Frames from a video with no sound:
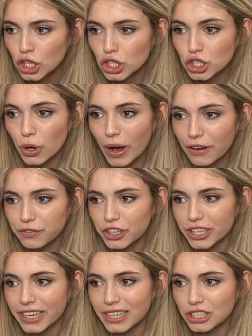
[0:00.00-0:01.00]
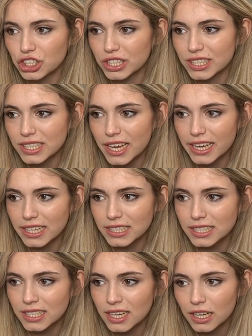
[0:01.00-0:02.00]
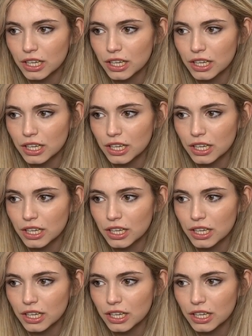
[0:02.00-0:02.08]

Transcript: So after king g6,